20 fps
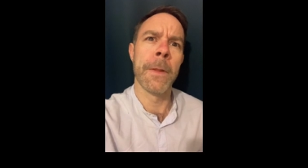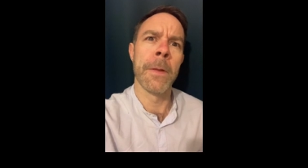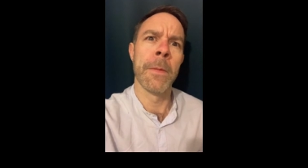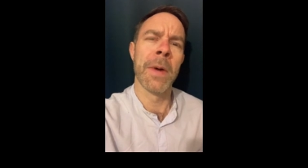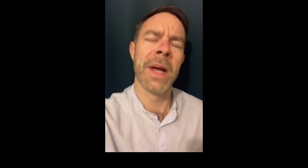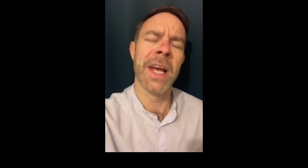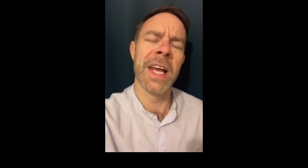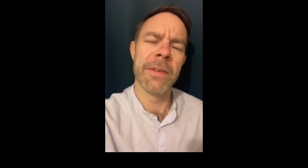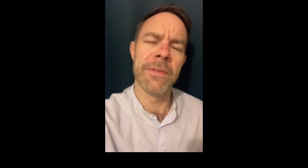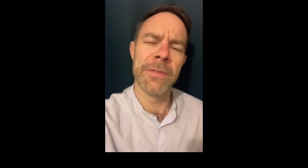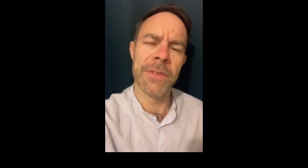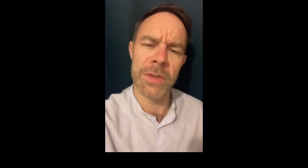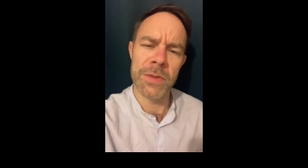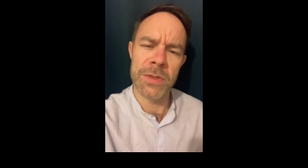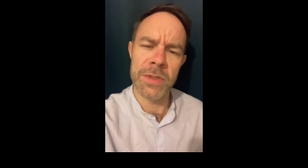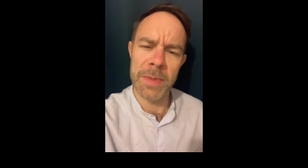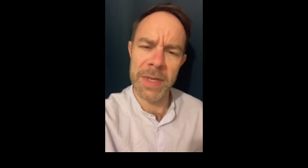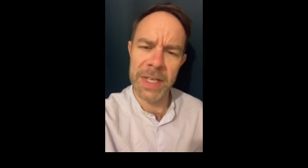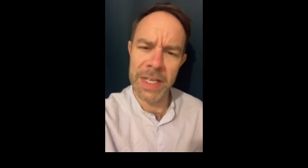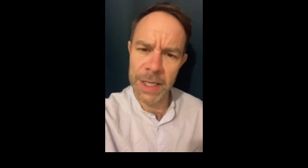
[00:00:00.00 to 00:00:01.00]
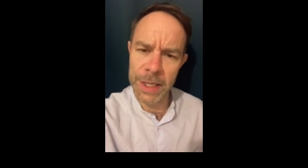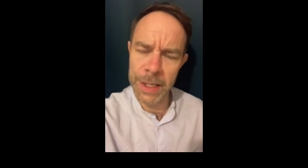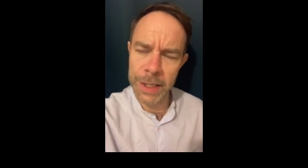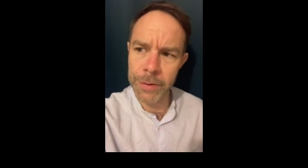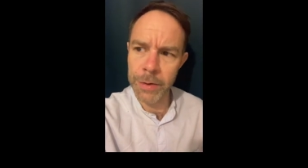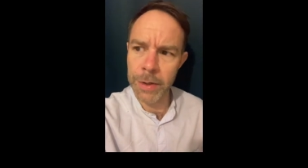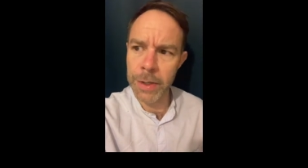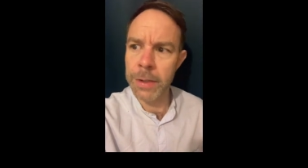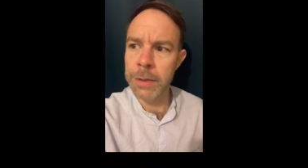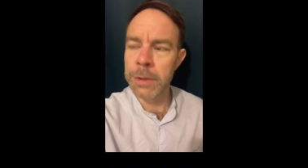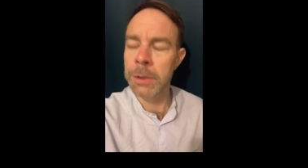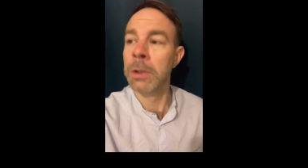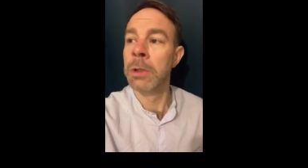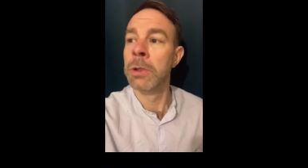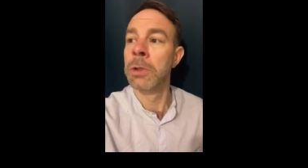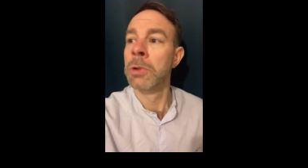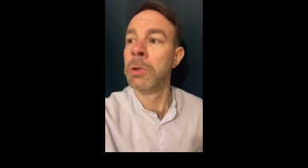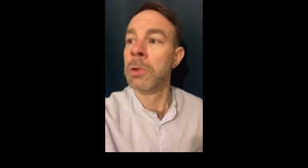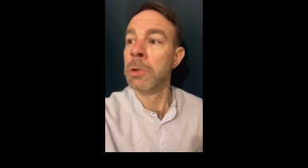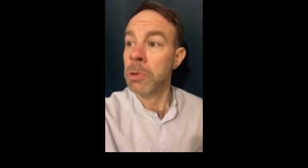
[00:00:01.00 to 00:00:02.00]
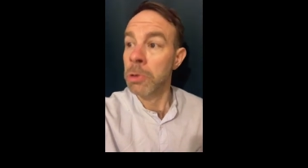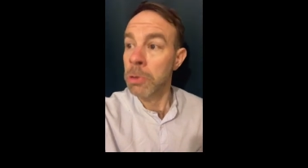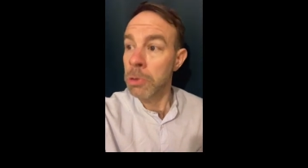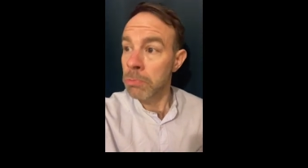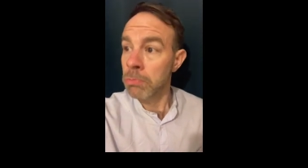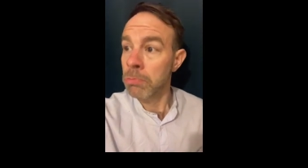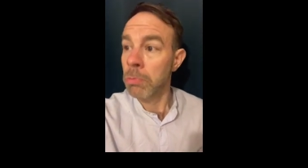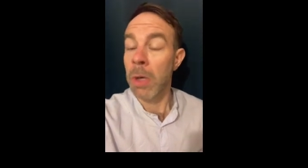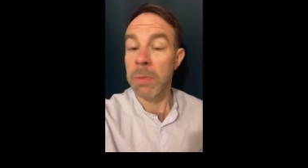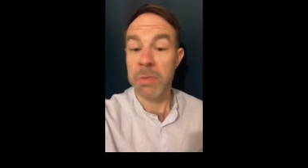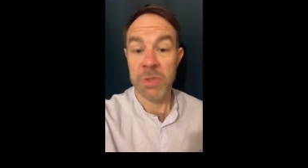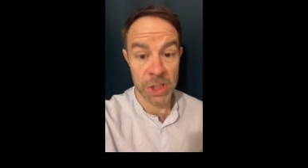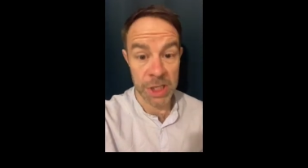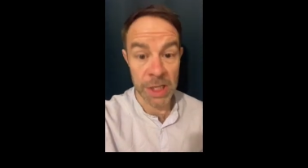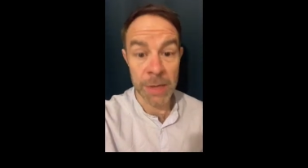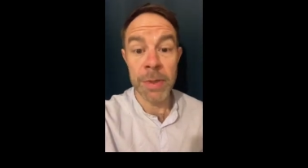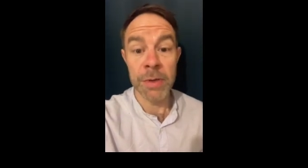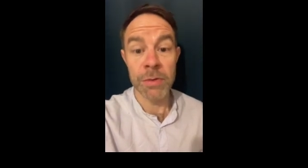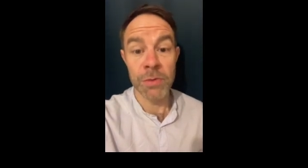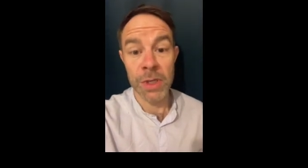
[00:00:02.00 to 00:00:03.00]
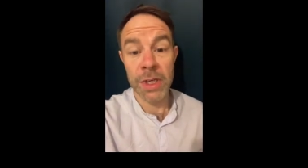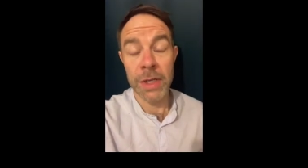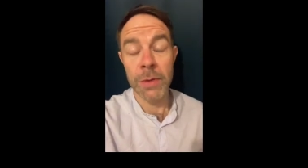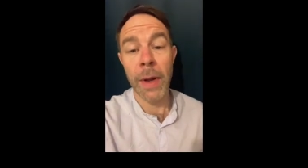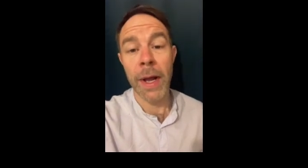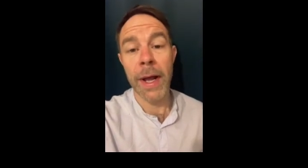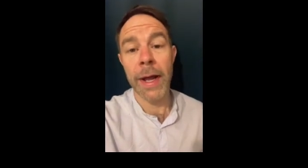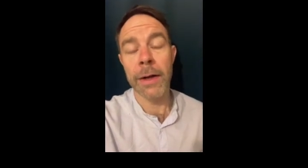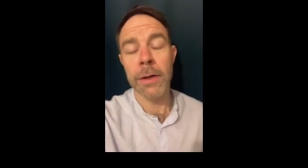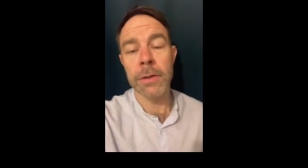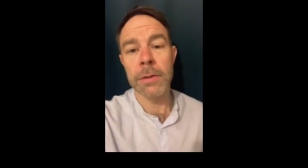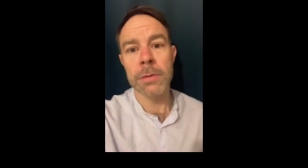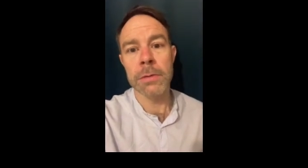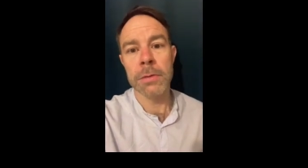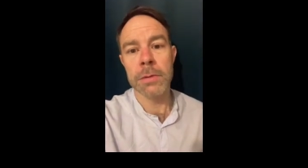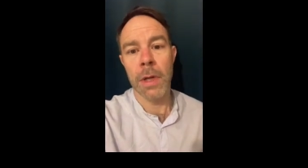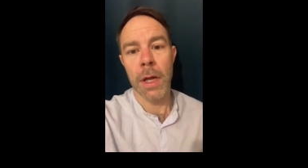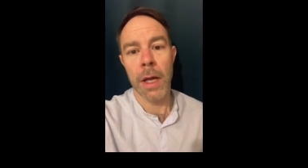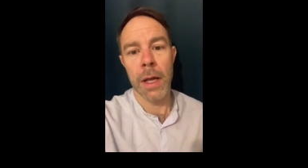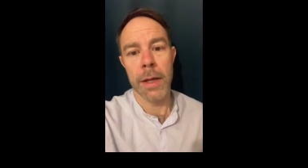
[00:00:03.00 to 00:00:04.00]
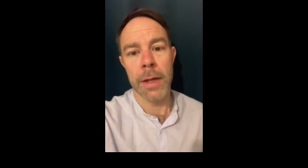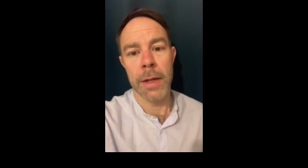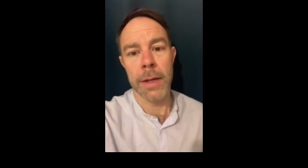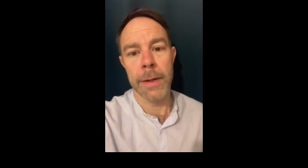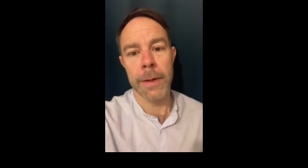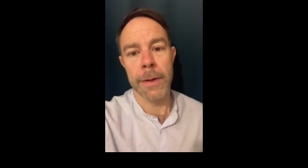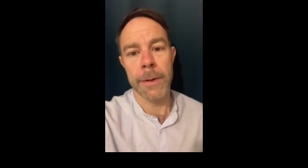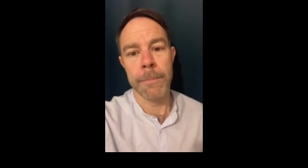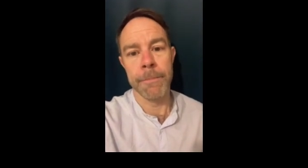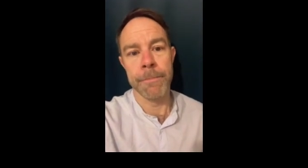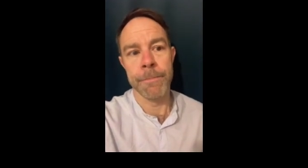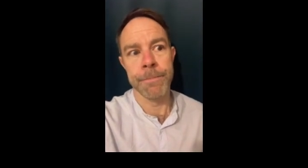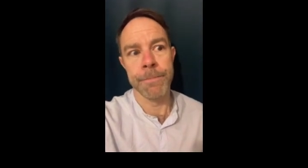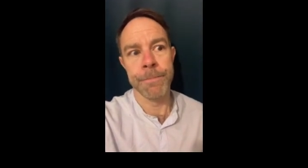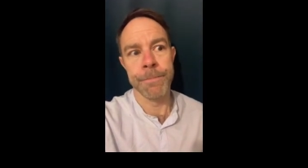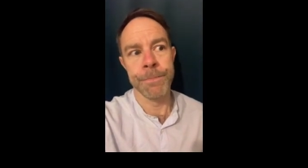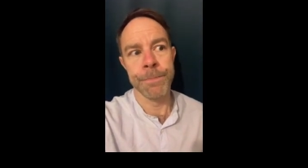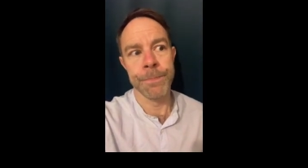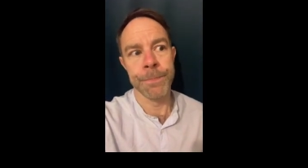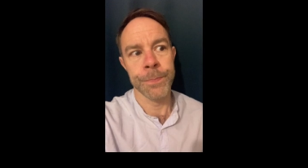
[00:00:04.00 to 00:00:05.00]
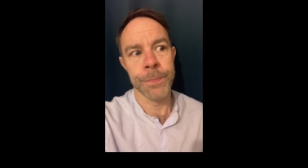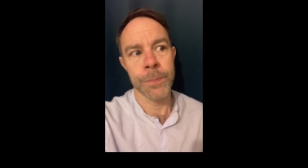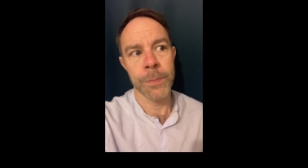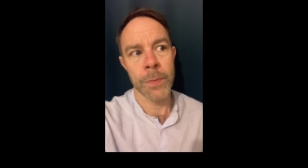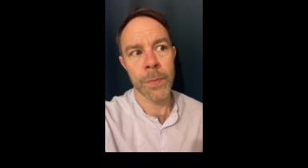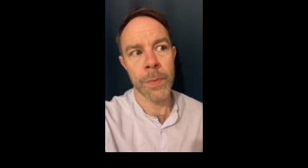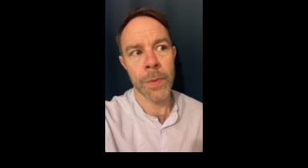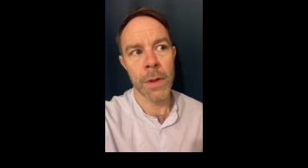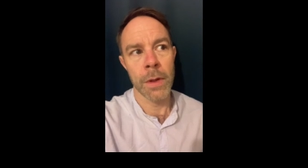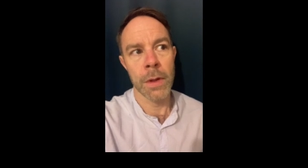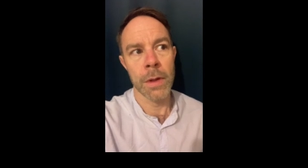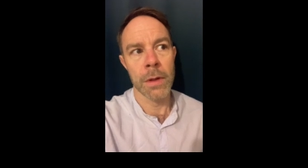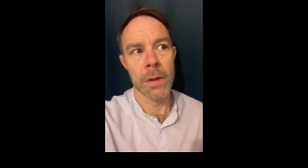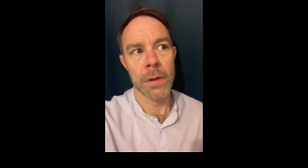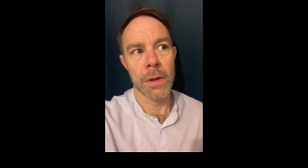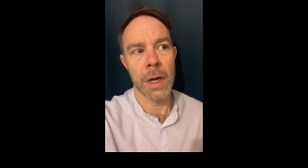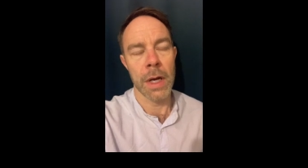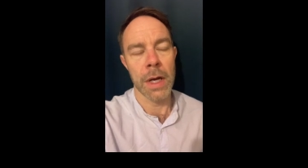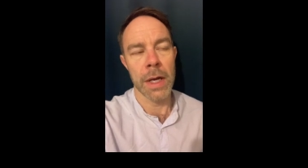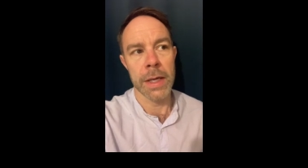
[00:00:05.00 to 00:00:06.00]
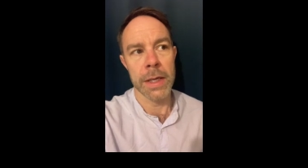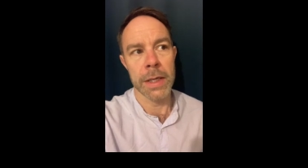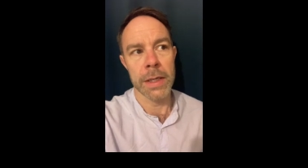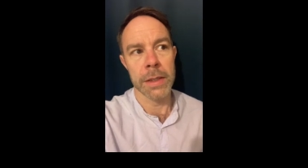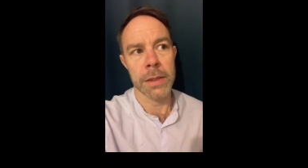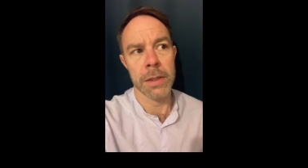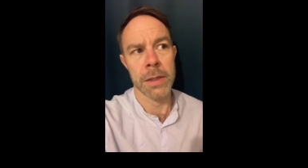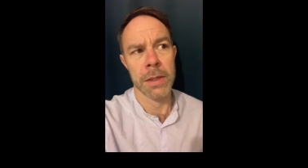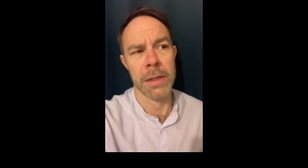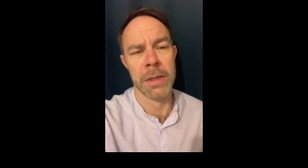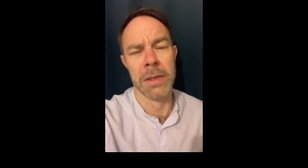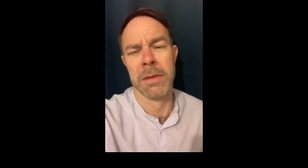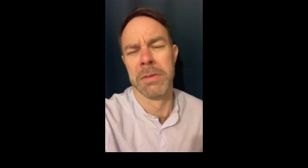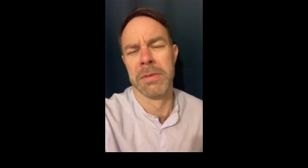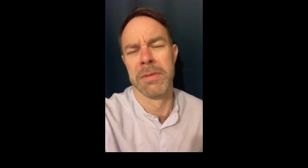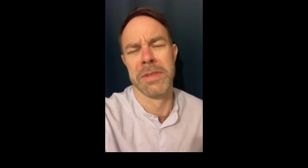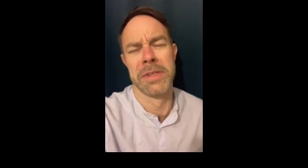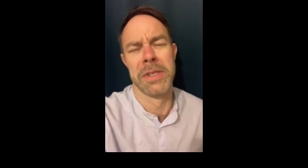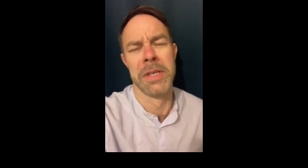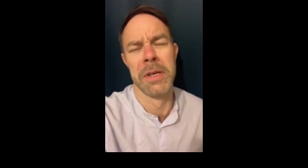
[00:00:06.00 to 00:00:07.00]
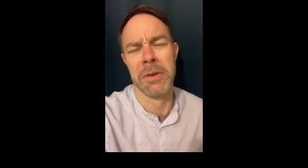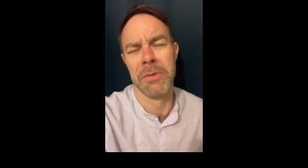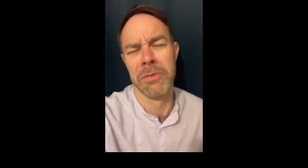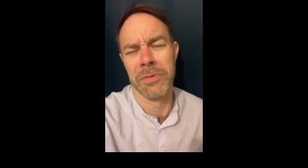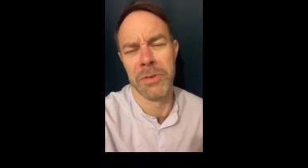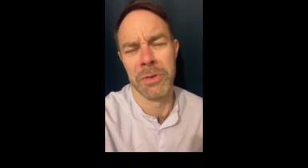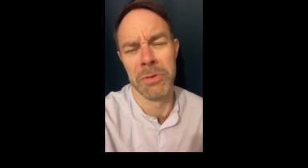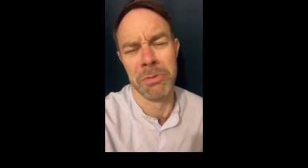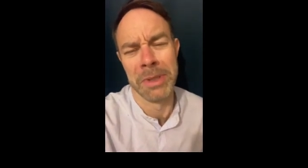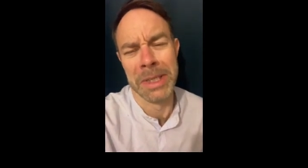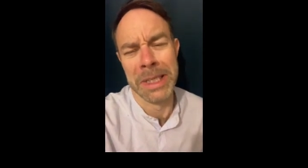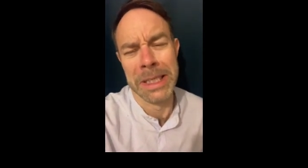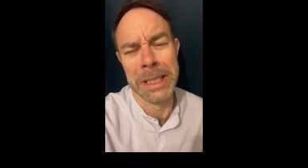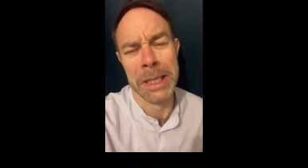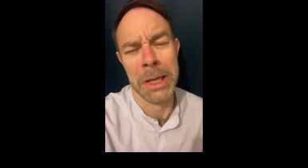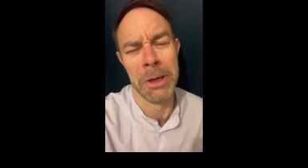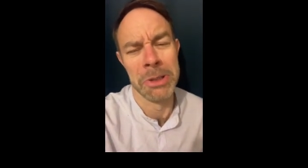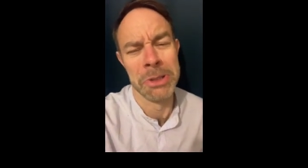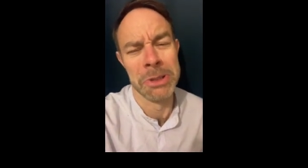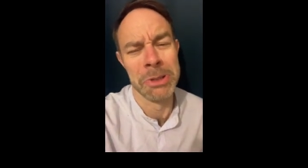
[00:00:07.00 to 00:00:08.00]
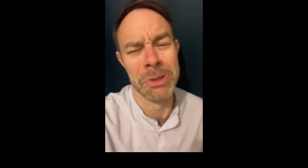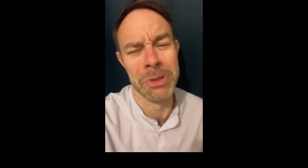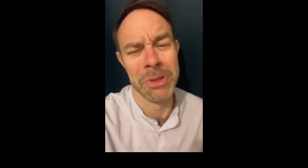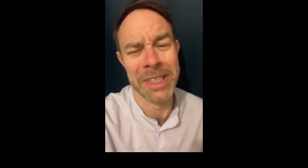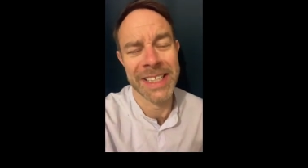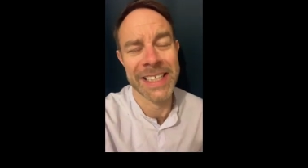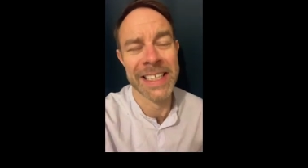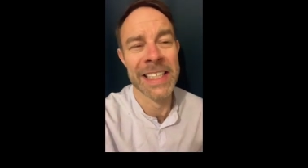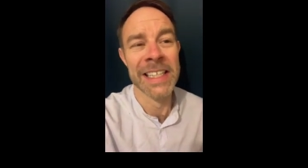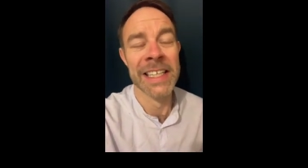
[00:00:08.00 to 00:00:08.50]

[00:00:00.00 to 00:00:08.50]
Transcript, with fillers: my head feels a bit clearer. I'm sleeping really well. Um, I still feel really hungry,